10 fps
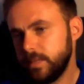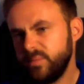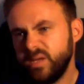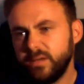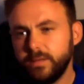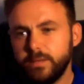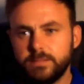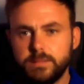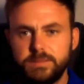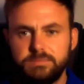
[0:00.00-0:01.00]
I mean,
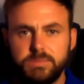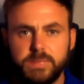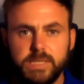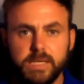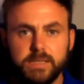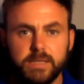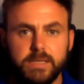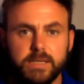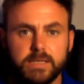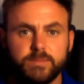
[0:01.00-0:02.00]

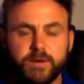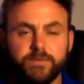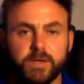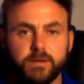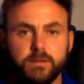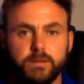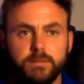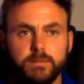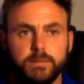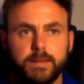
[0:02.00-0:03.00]
technically it is my vehicle.